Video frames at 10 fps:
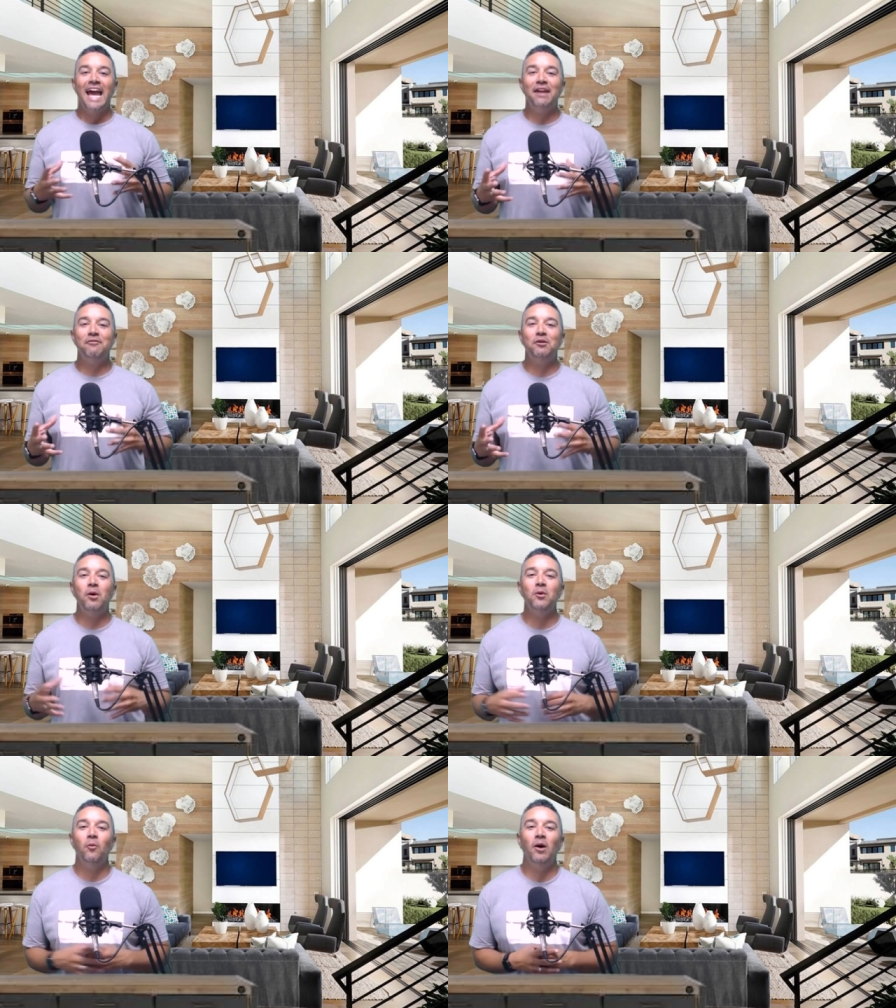Hey
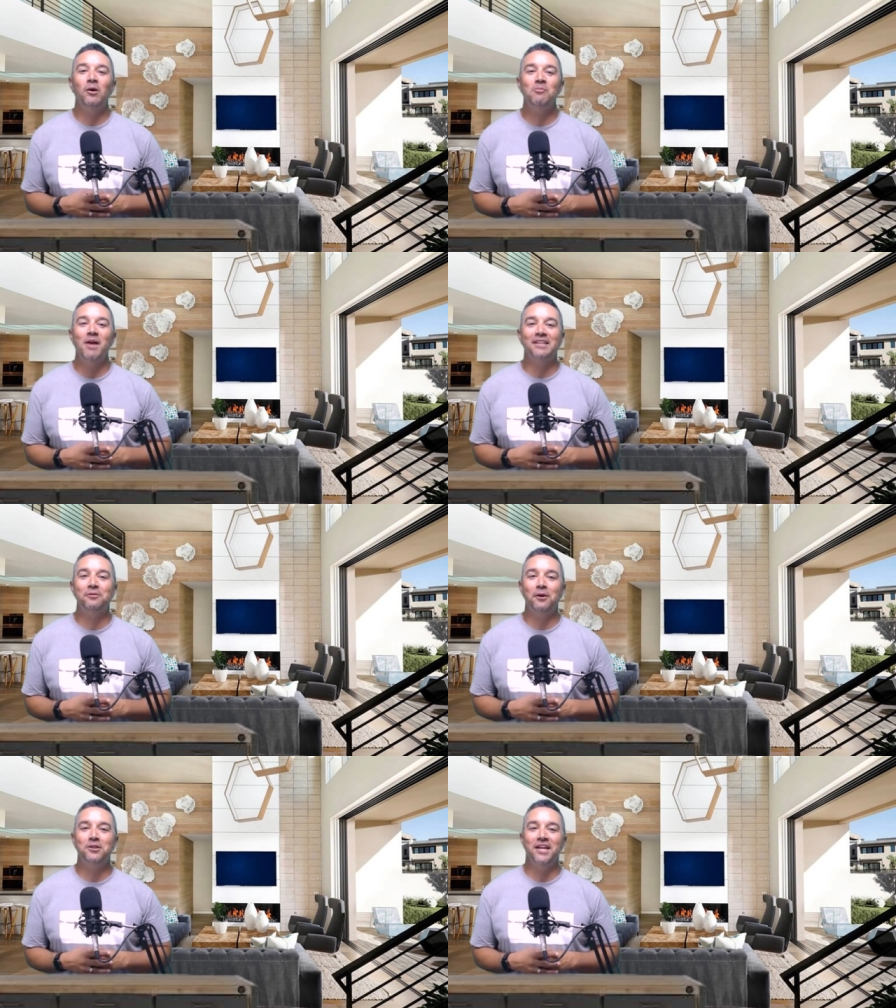everyone, welcome back
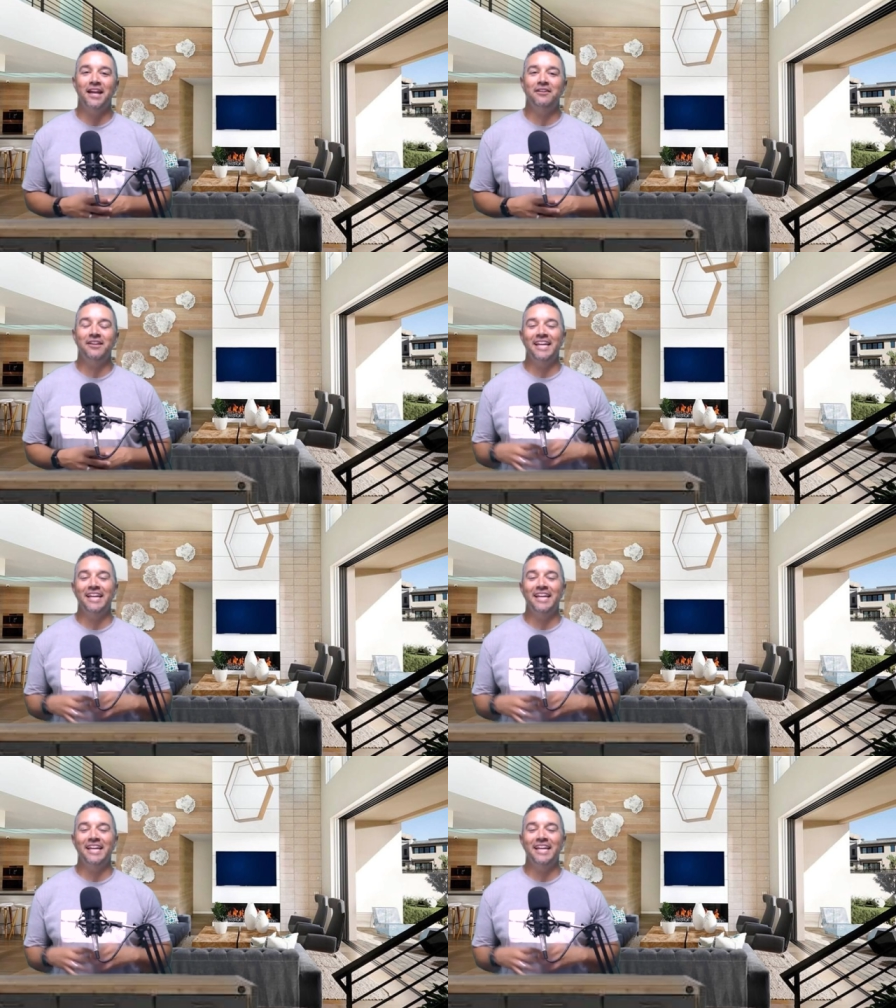to our channel.